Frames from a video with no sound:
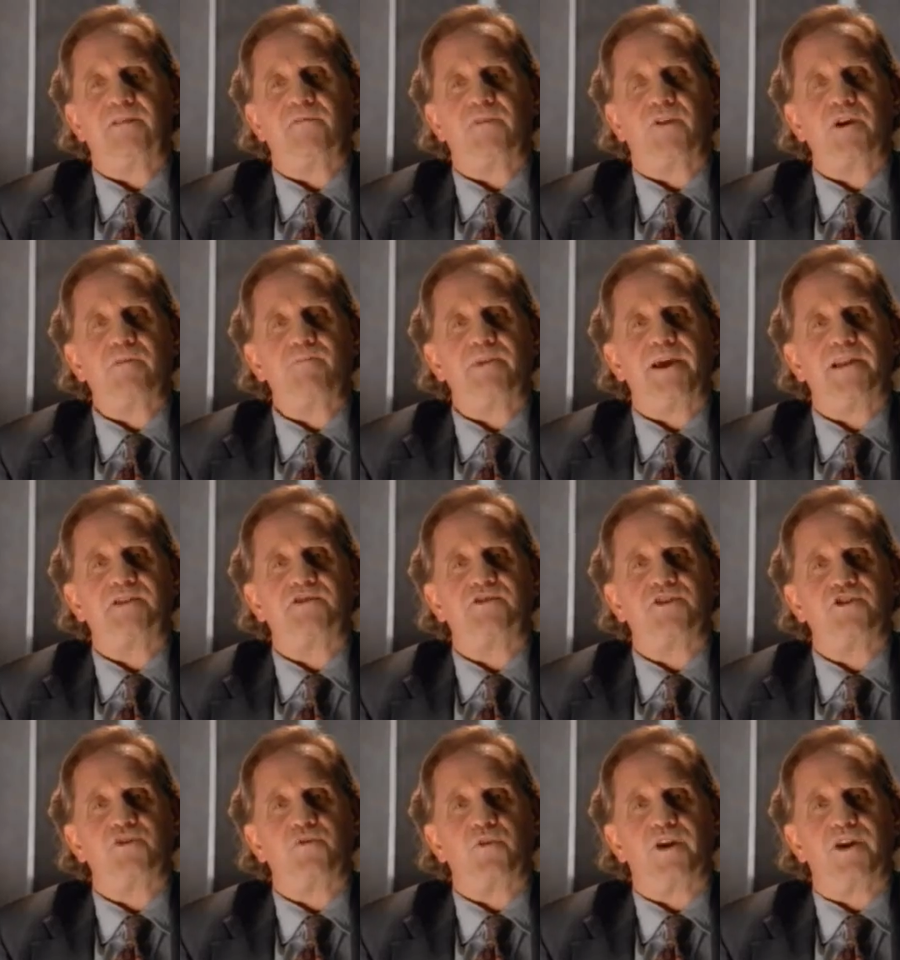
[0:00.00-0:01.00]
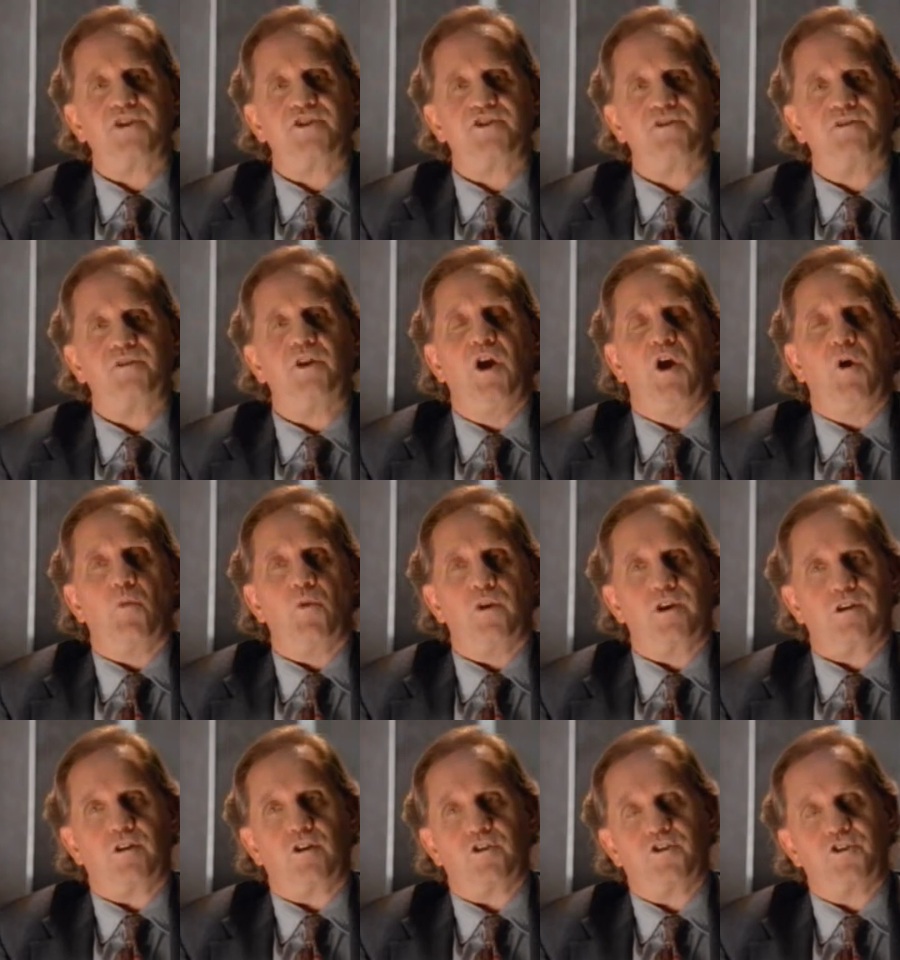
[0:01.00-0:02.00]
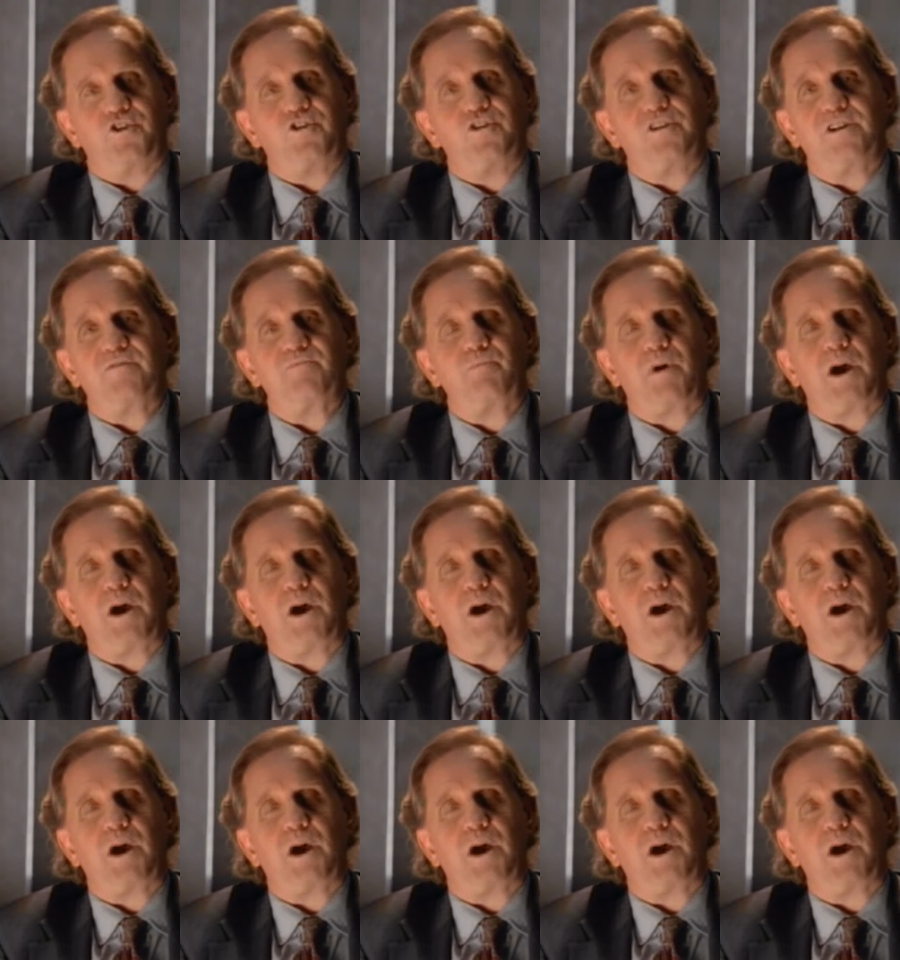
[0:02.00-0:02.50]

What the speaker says: a very bad situation where an alternative